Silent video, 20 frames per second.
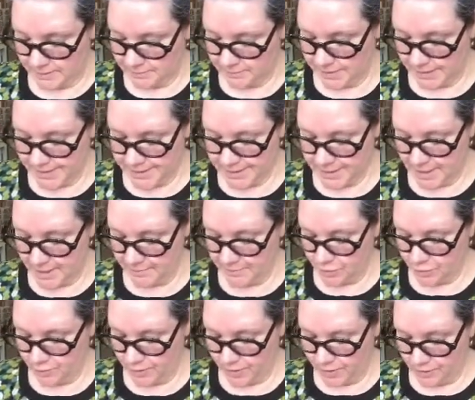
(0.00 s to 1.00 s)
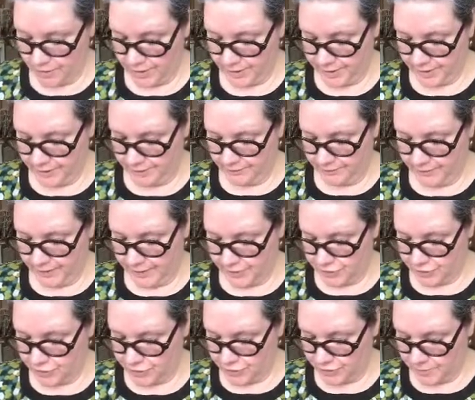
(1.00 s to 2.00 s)
my tape going on an
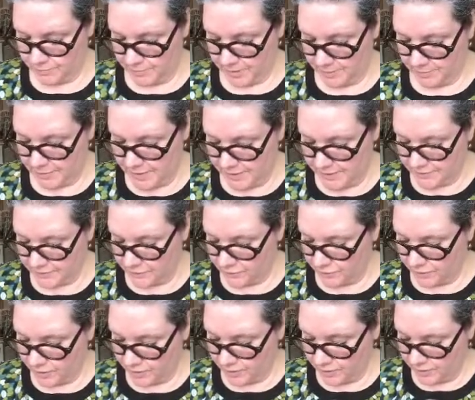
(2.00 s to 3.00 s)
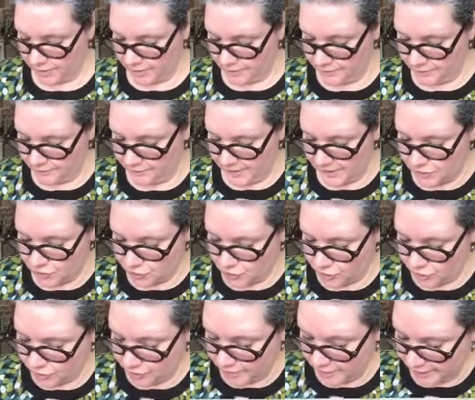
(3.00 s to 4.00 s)
adventure, my piece going on an
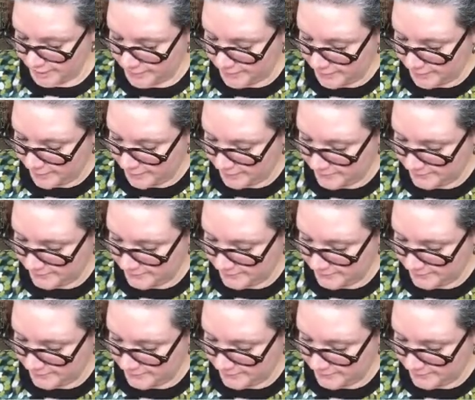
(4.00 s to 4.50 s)
adventure or anything.